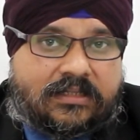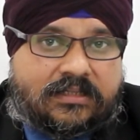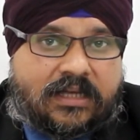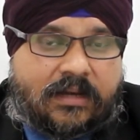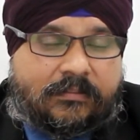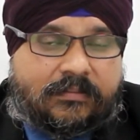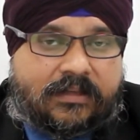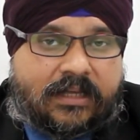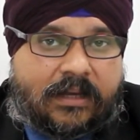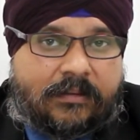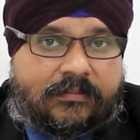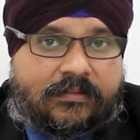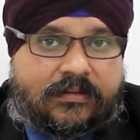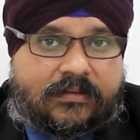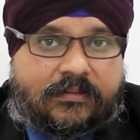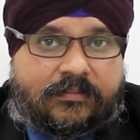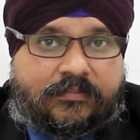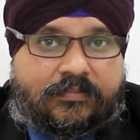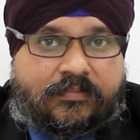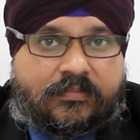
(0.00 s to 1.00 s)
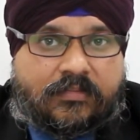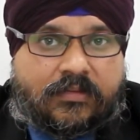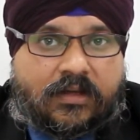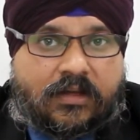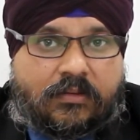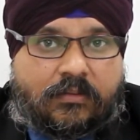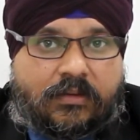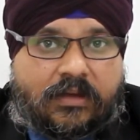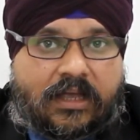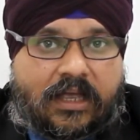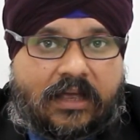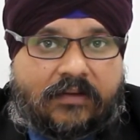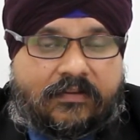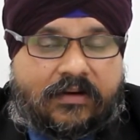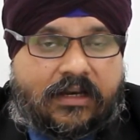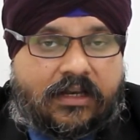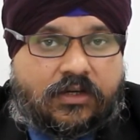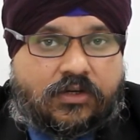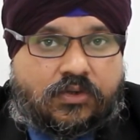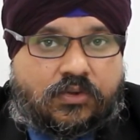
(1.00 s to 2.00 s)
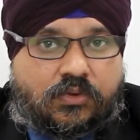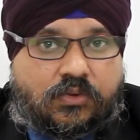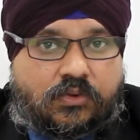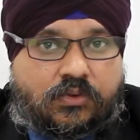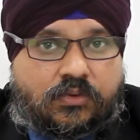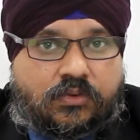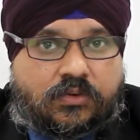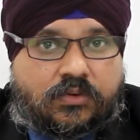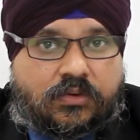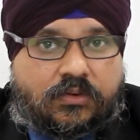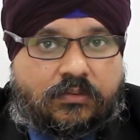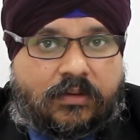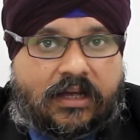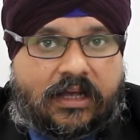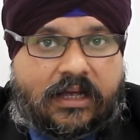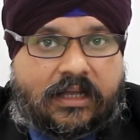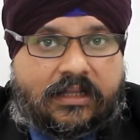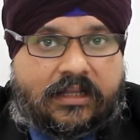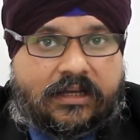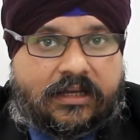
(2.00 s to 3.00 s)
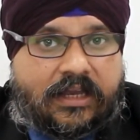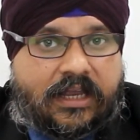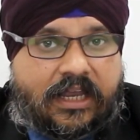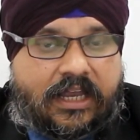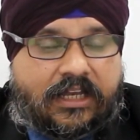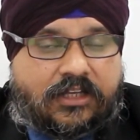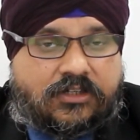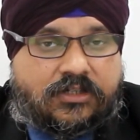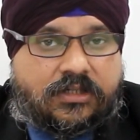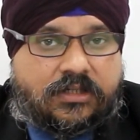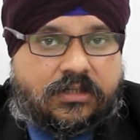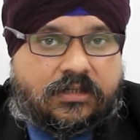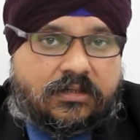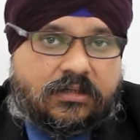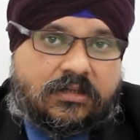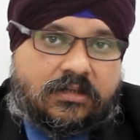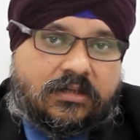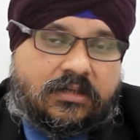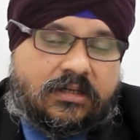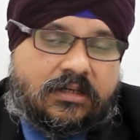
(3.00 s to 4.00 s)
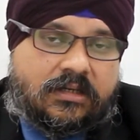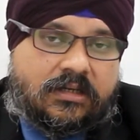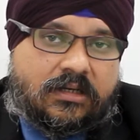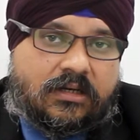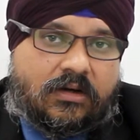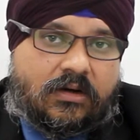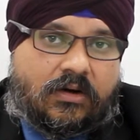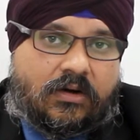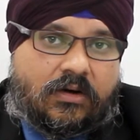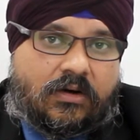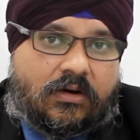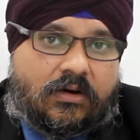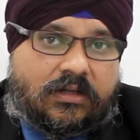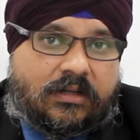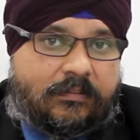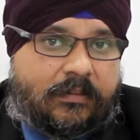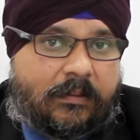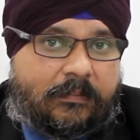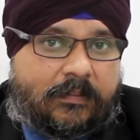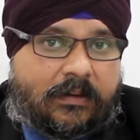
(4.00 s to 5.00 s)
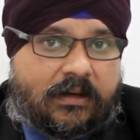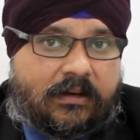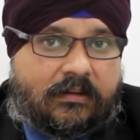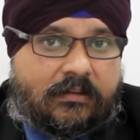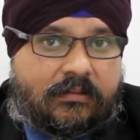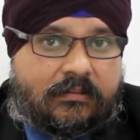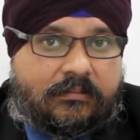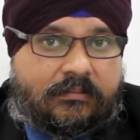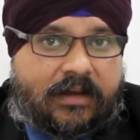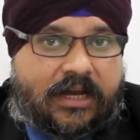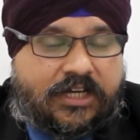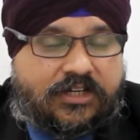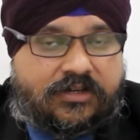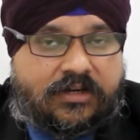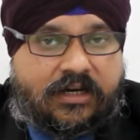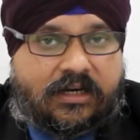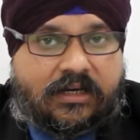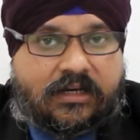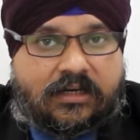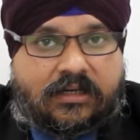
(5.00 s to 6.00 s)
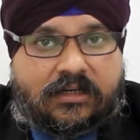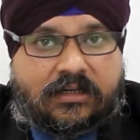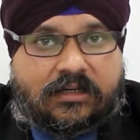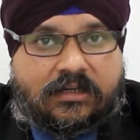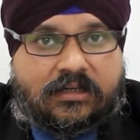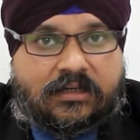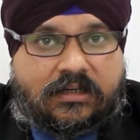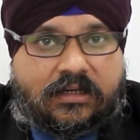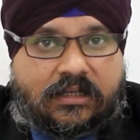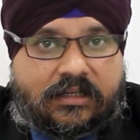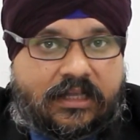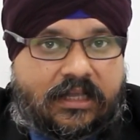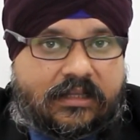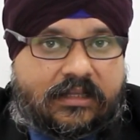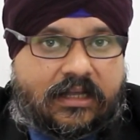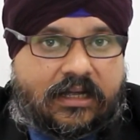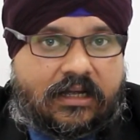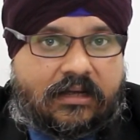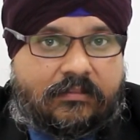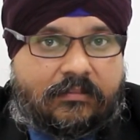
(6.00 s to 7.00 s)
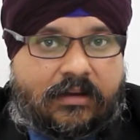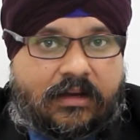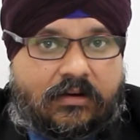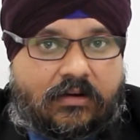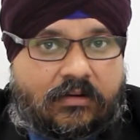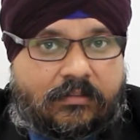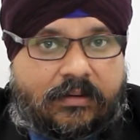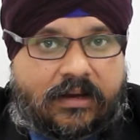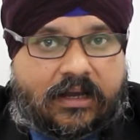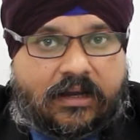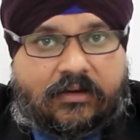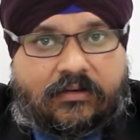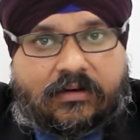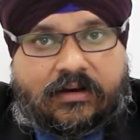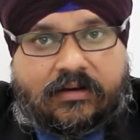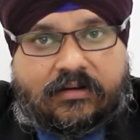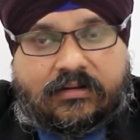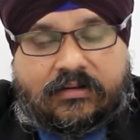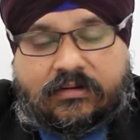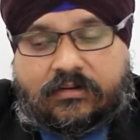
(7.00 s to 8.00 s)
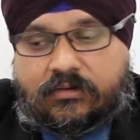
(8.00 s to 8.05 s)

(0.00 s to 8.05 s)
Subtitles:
Sometimes we have an issue where the gauge or the people measuring the data may not be accurate.